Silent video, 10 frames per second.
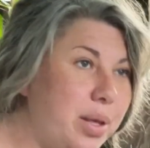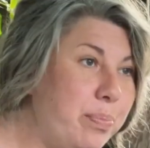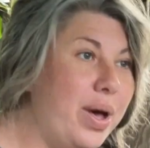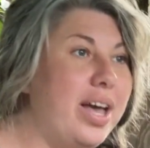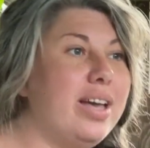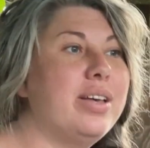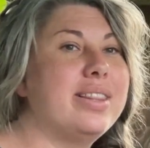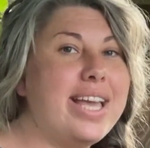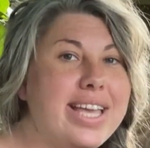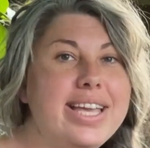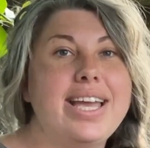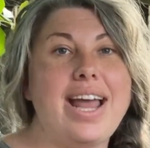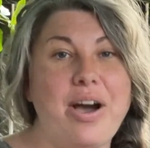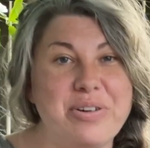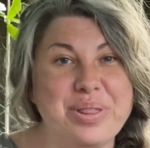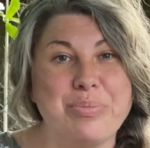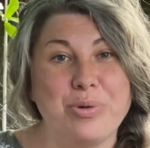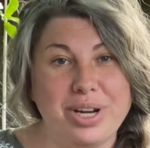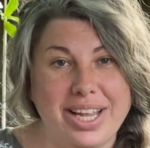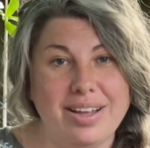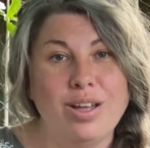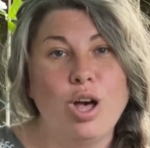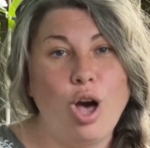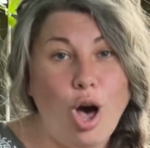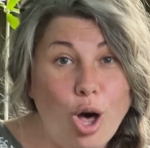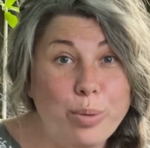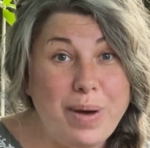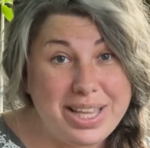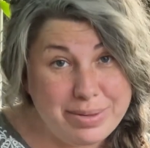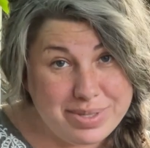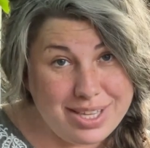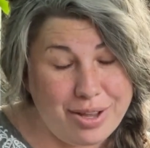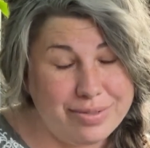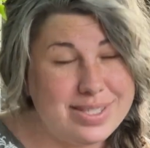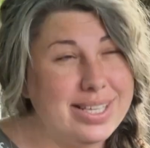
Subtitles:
But they can get out in the morning all by themselves.